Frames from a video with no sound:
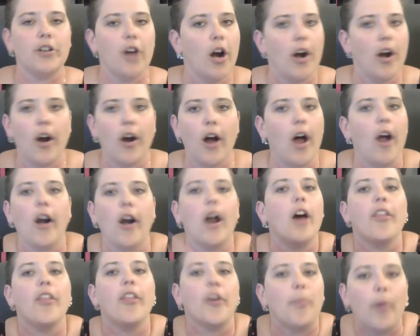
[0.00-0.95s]
our, our
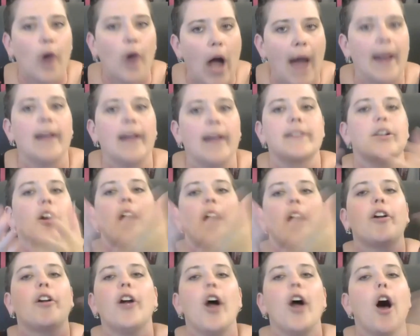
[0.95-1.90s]
other products, our
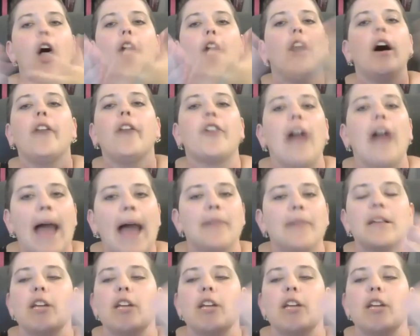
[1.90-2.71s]
other our other items.